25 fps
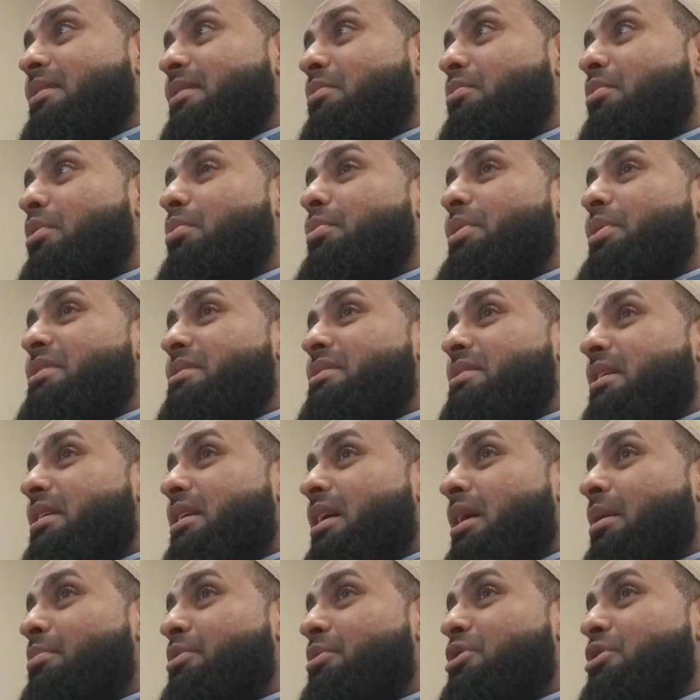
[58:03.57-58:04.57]
When we
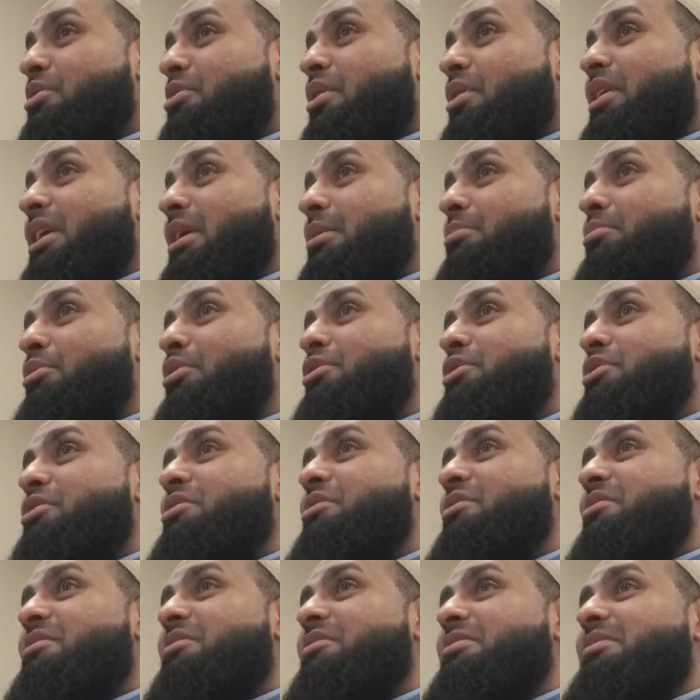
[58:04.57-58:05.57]
succumb to our
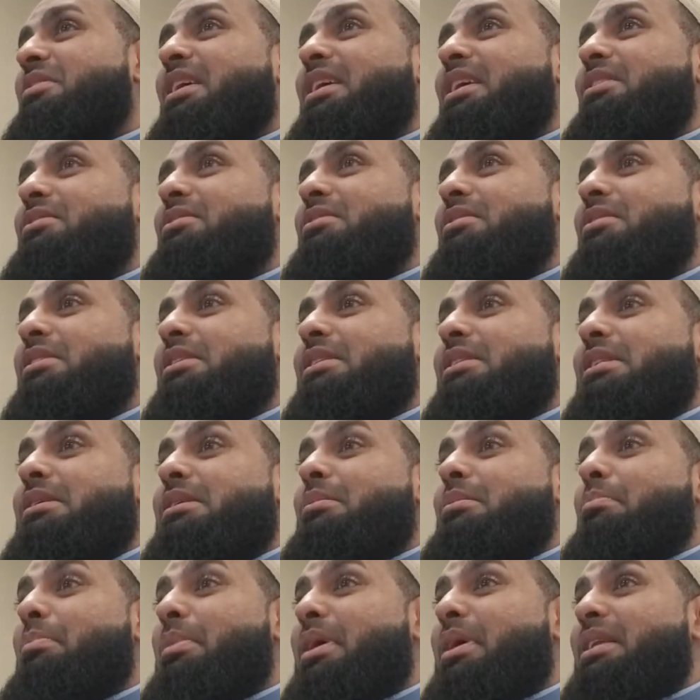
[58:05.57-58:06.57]
emotional state,
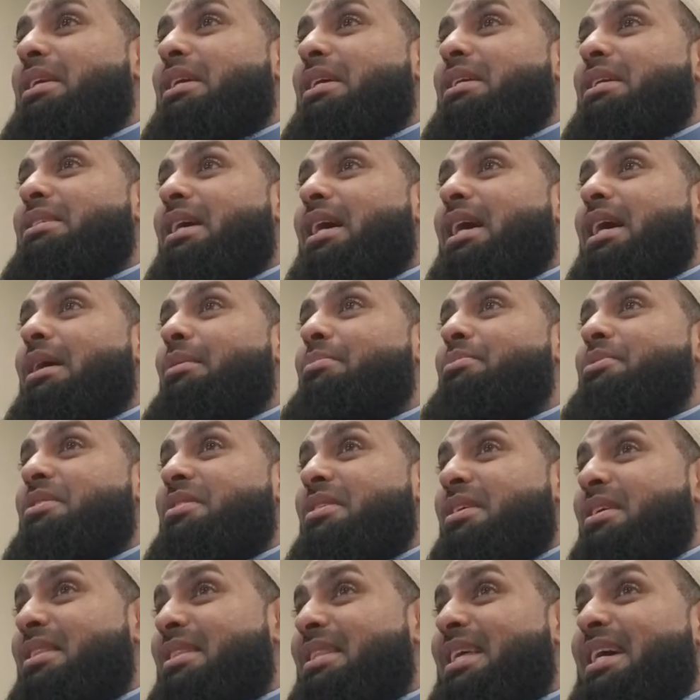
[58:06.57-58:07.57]
many a times,
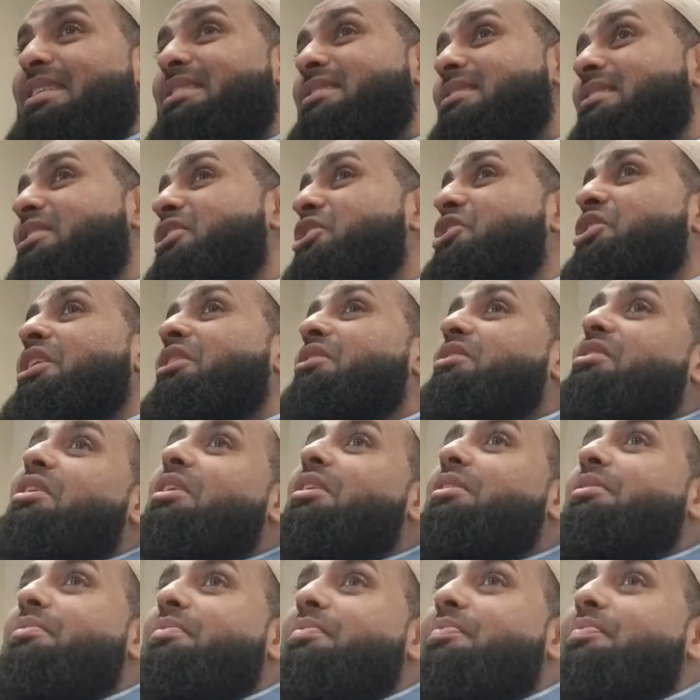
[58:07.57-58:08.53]
that's the shaitan.